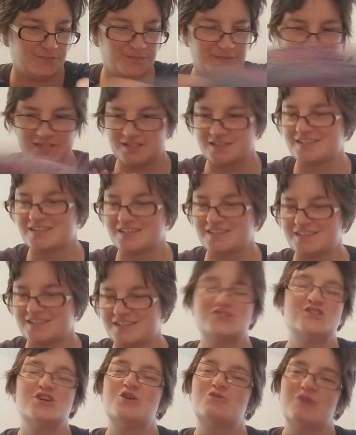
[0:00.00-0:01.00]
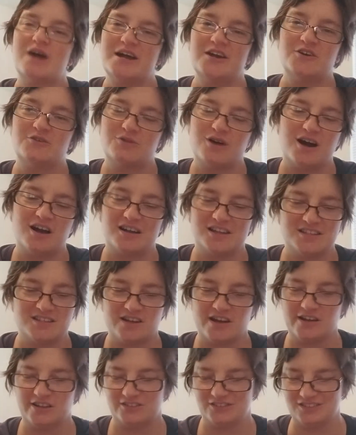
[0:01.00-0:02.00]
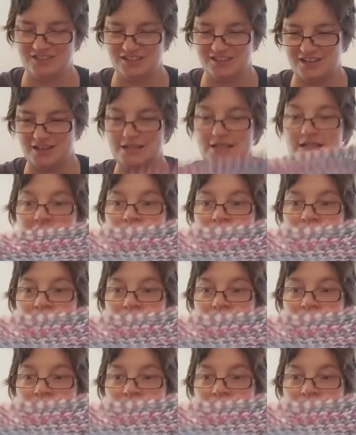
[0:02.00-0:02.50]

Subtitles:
There's no right or wrong, it's all knit,